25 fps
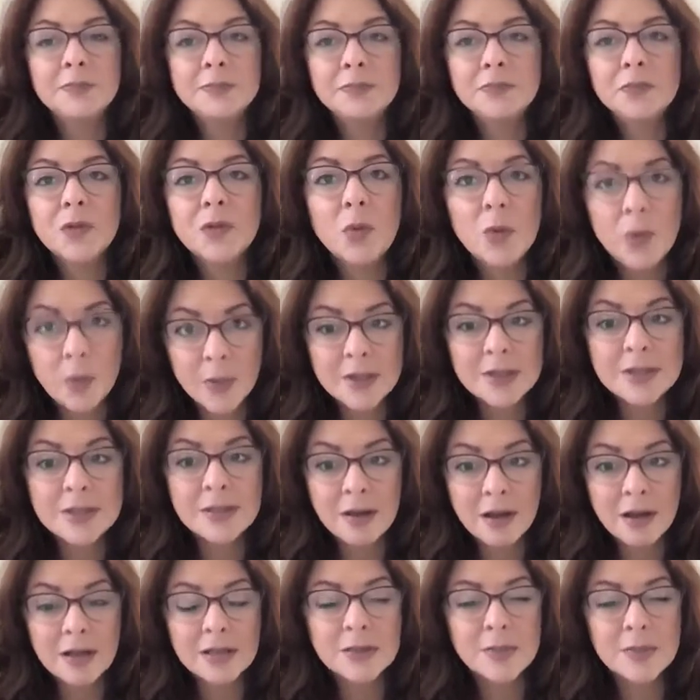We went to the
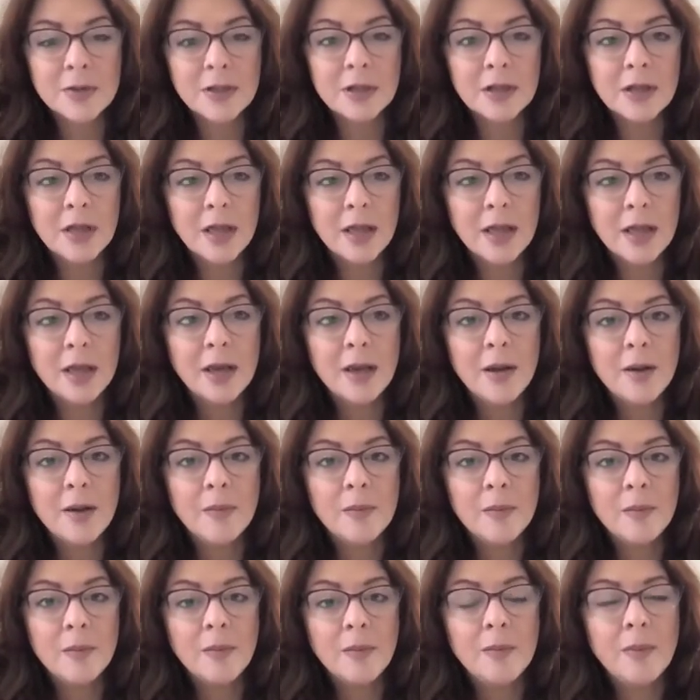hospital.
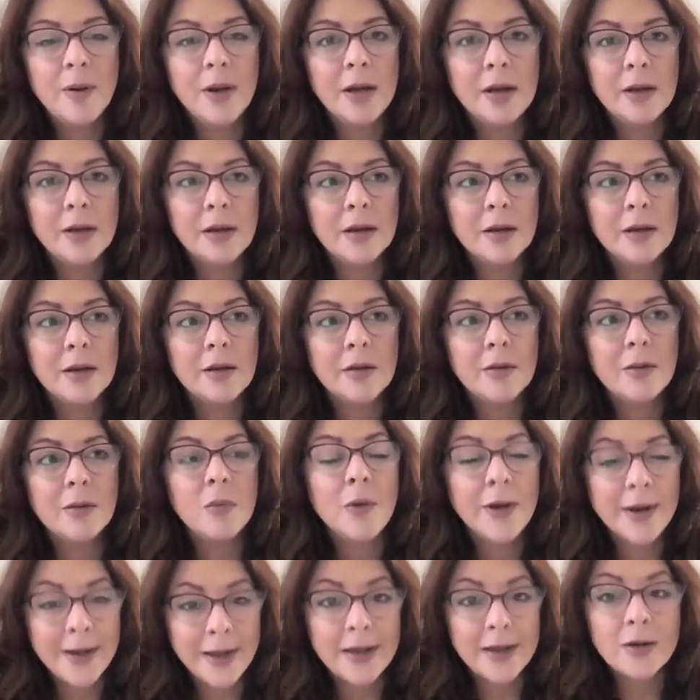But
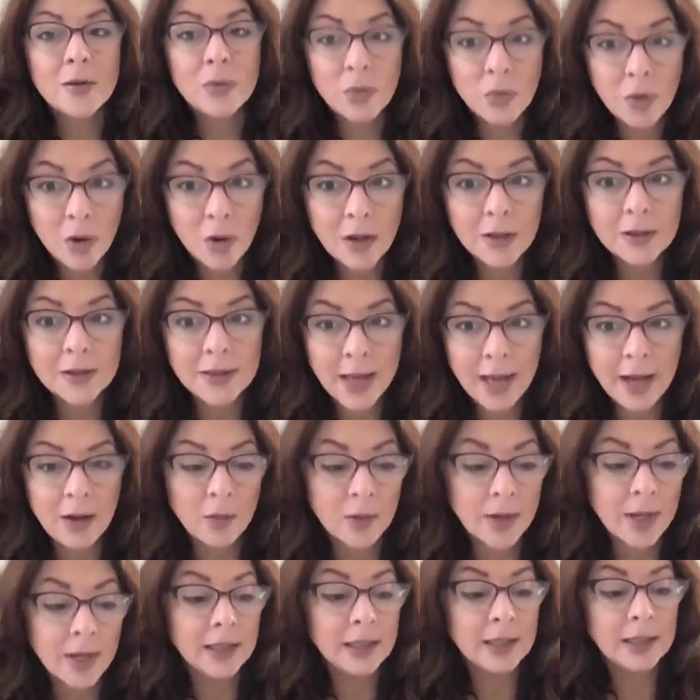when I crawled out,
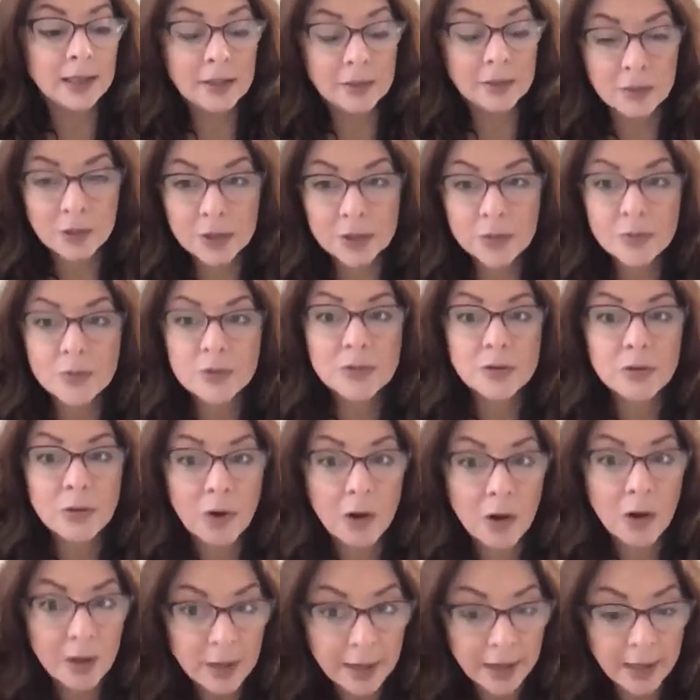when I literally was
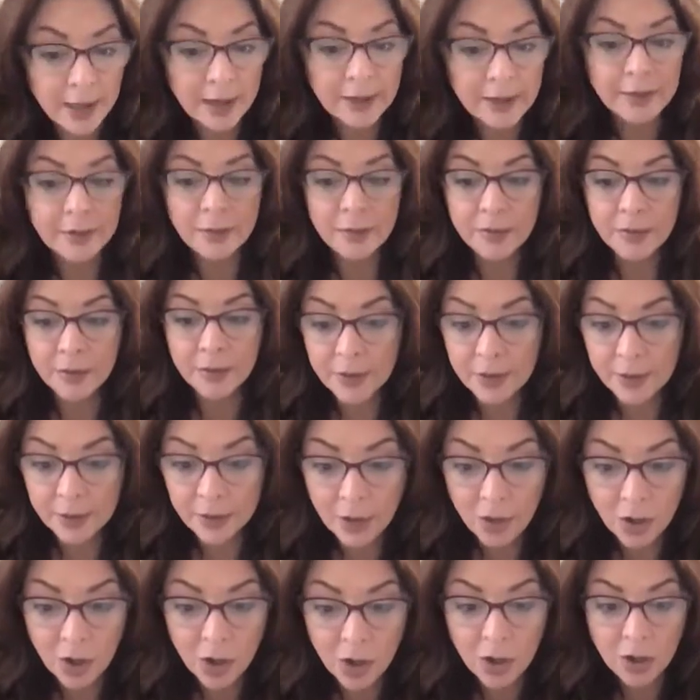crawling out of the broken
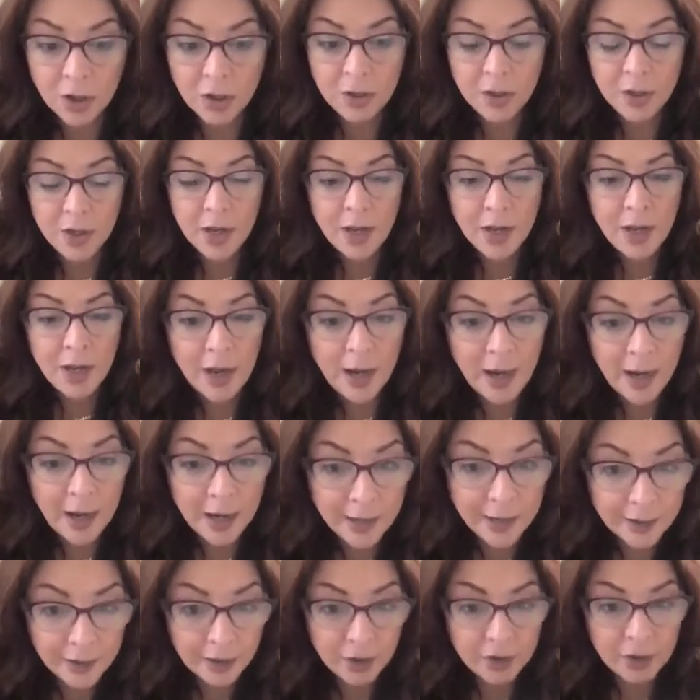car,
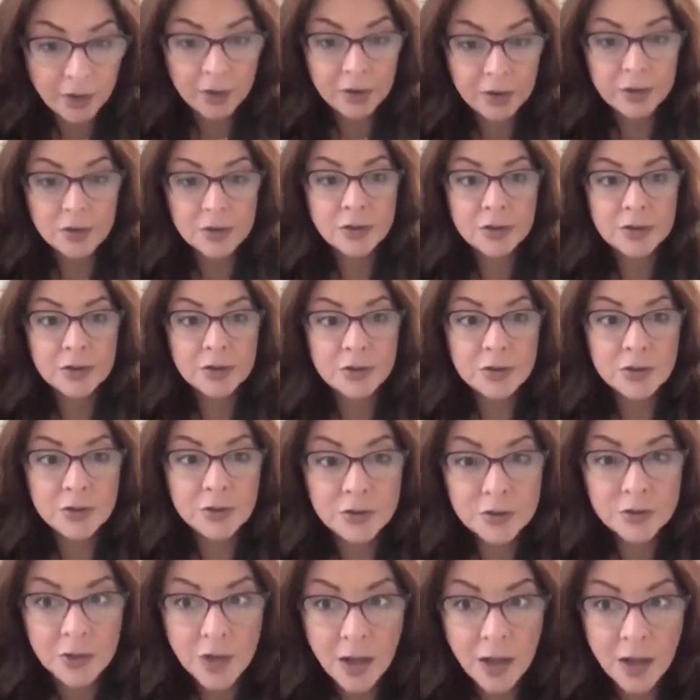I heard, do
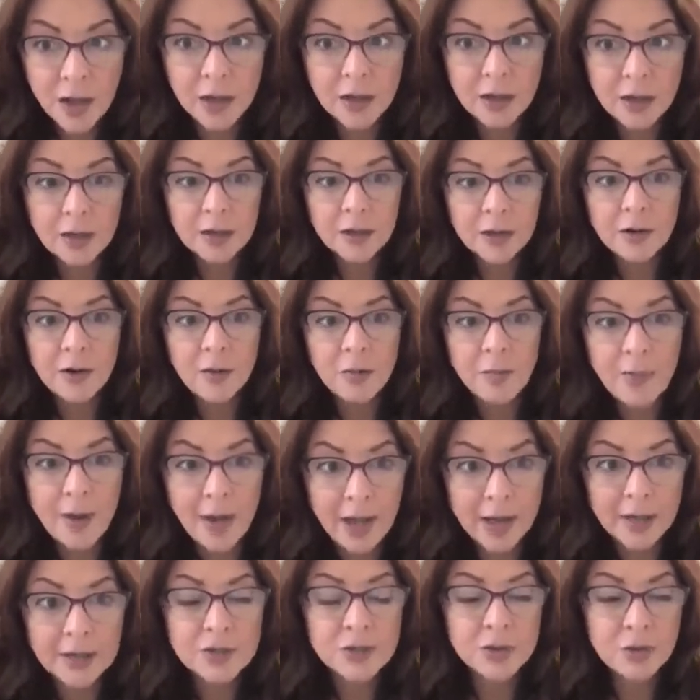not go
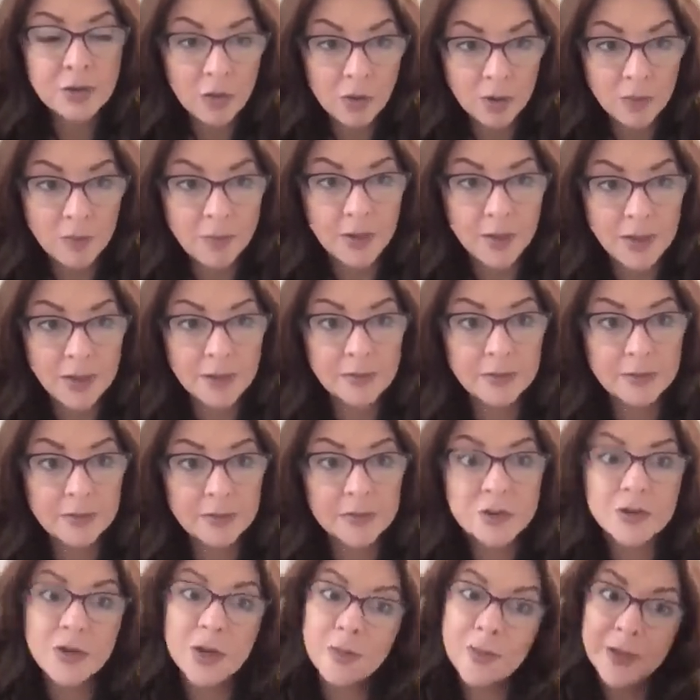back to corporate.
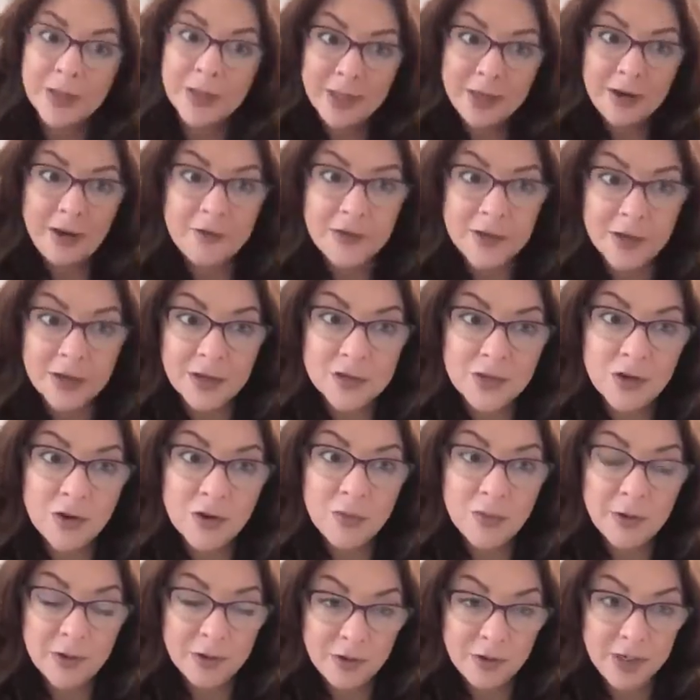So I'd been laid off in
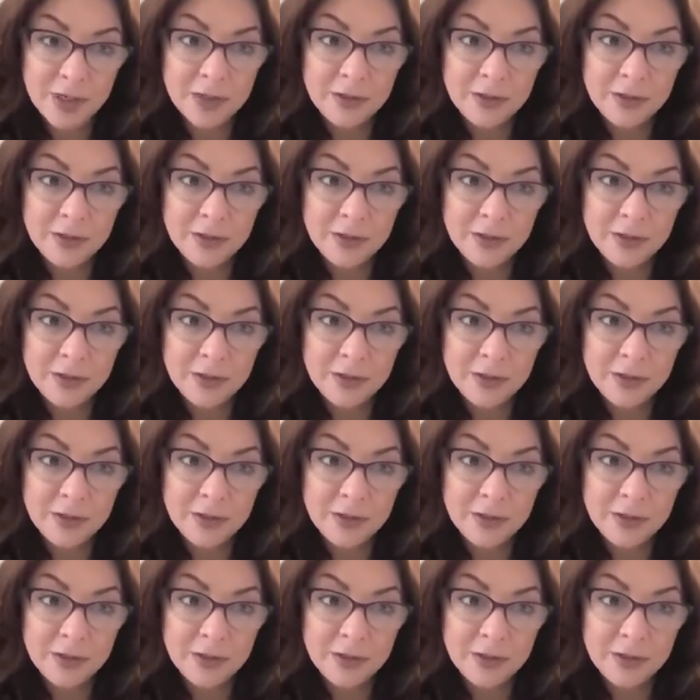October, right?